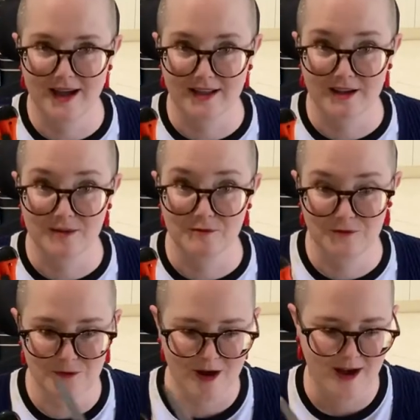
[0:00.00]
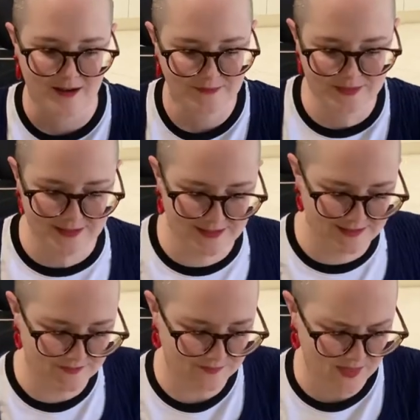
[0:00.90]
I Come For art.
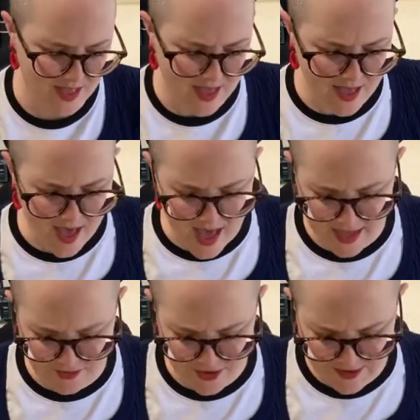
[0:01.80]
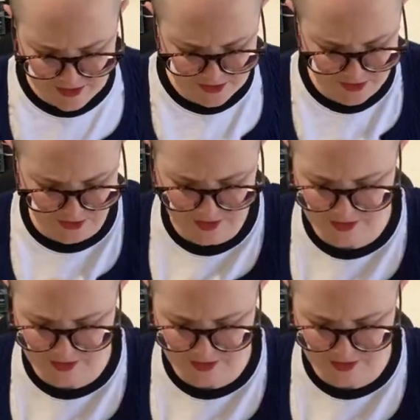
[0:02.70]
And if you have a look,